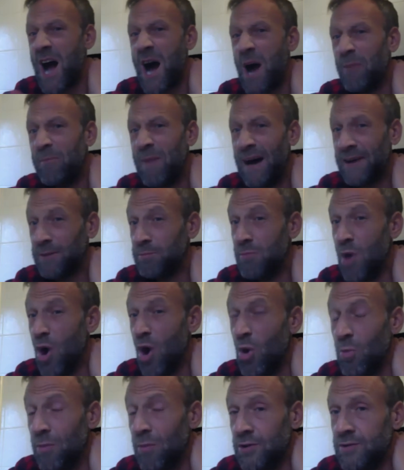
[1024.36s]
bad
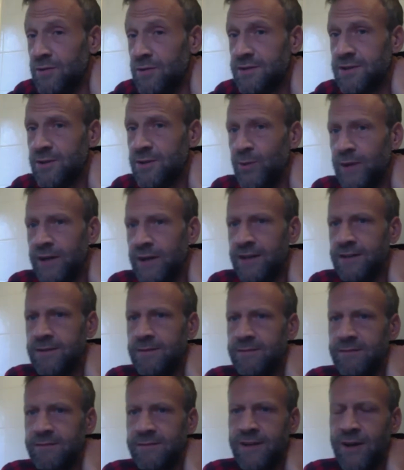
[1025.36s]
moment to a
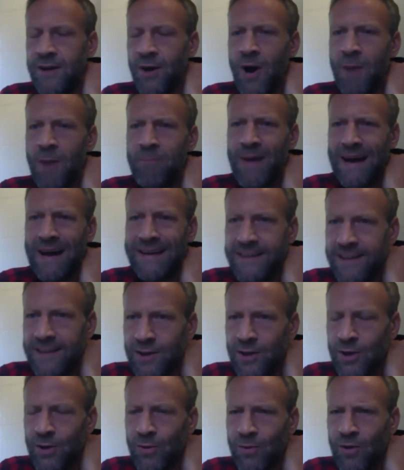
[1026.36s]
bad
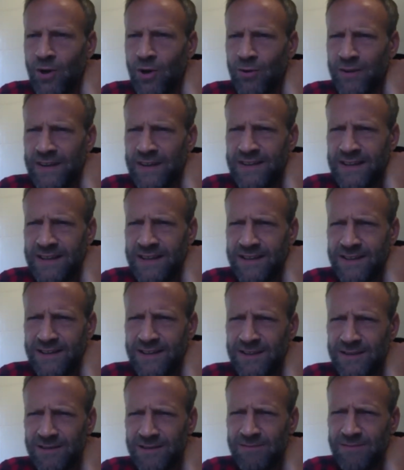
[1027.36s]
year, or indeed
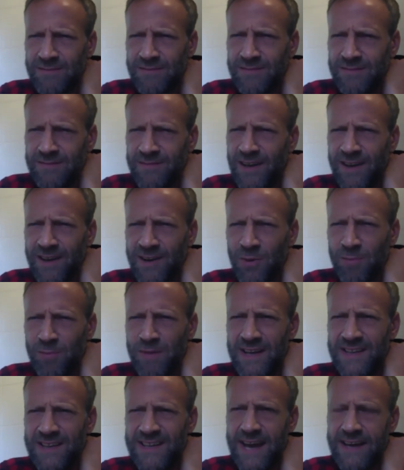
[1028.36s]
it could
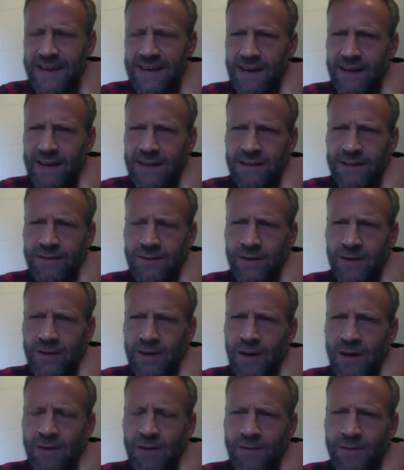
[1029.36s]
be a decade
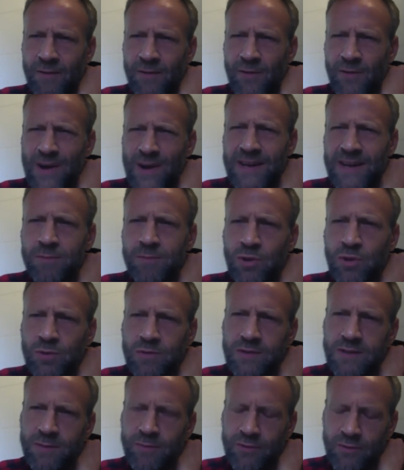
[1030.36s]
for any
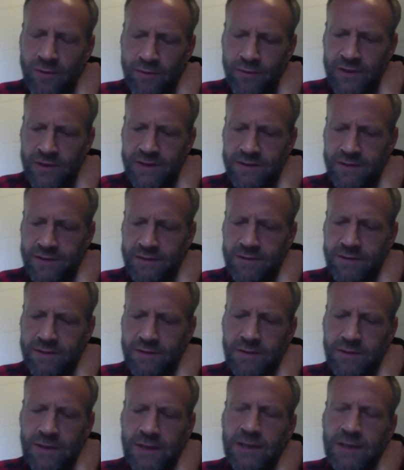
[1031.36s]
multiple of reasons.
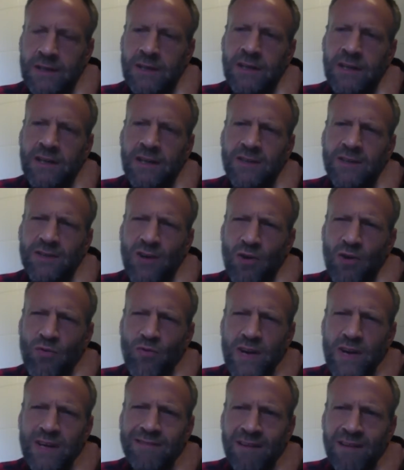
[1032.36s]
So I
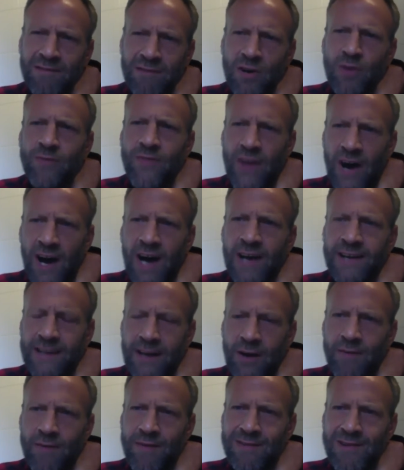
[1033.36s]
really love the
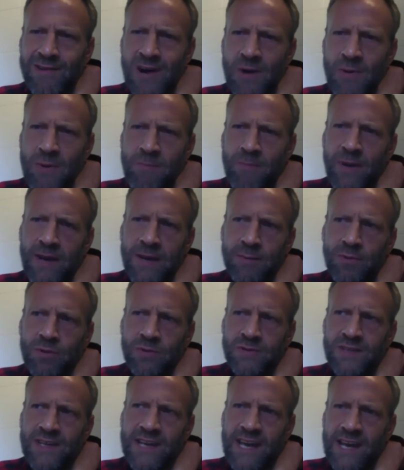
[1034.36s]
idea of allowing people
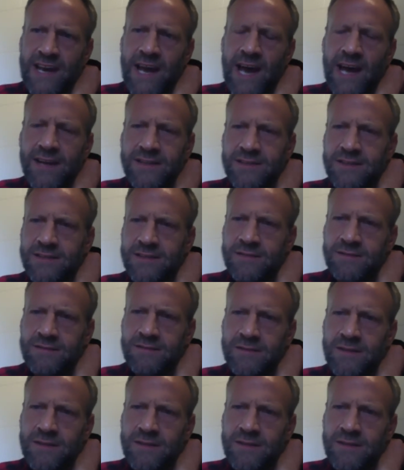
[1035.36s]
to connect and